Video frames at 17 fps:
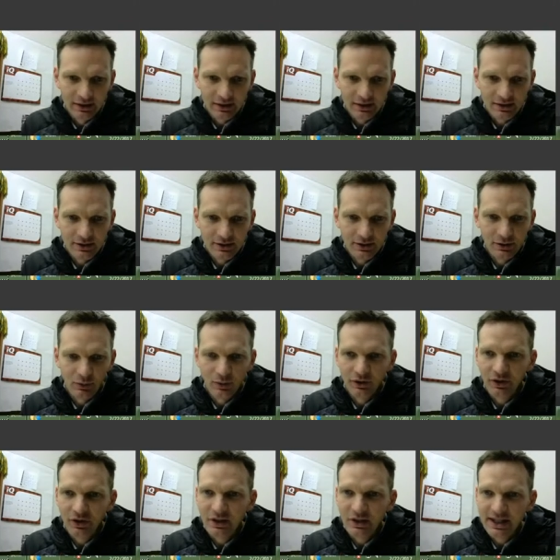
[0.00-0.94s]
So
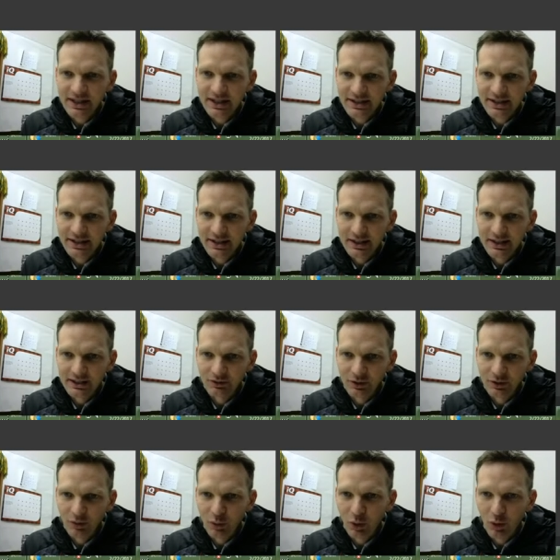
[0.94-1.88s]
with the light selected,
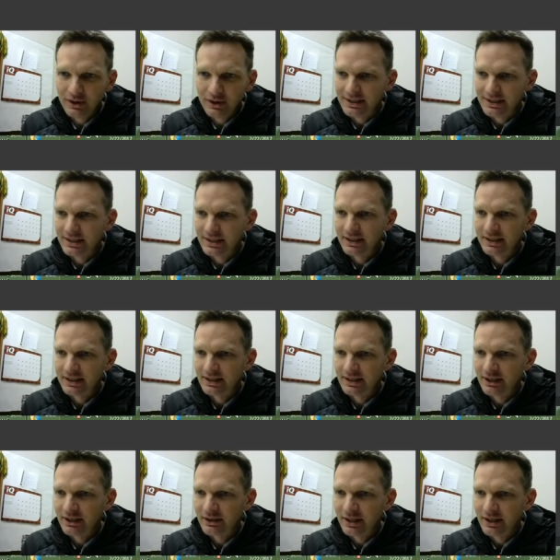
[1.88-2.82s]
with the point light
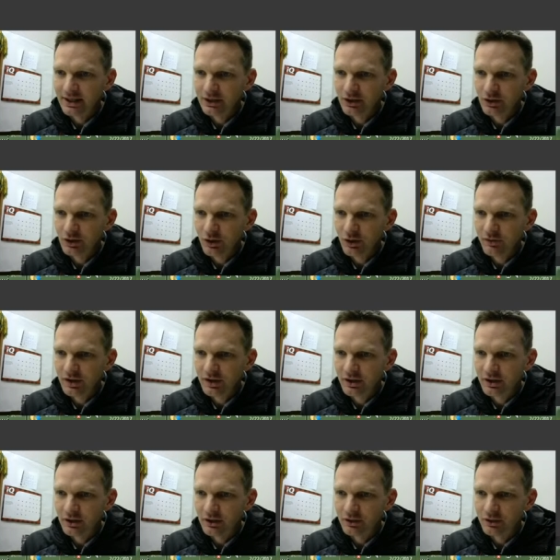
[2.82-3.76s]
selected here, I can look over
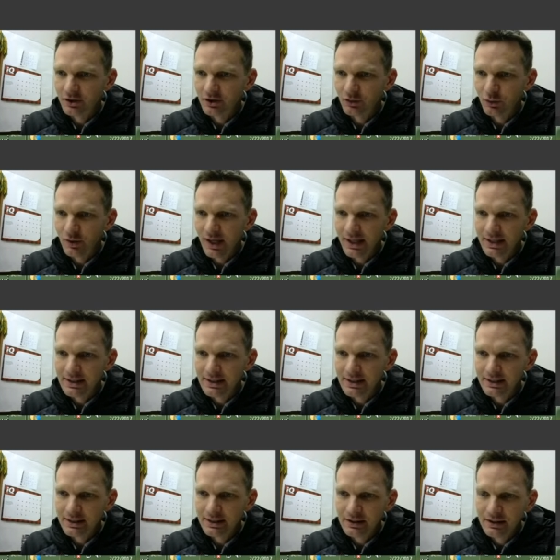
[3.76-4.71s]
here to the
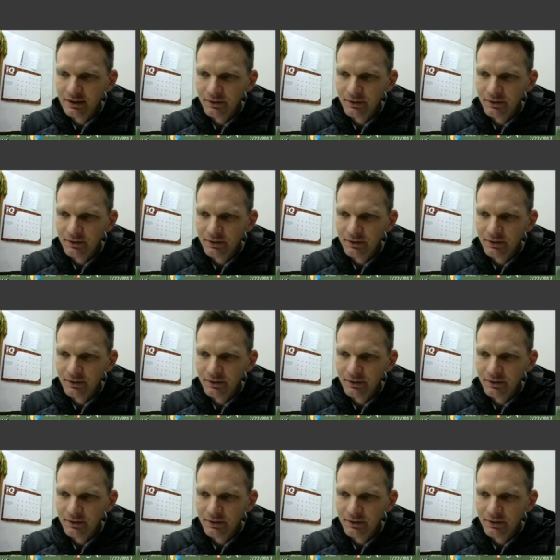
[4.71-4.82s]
right.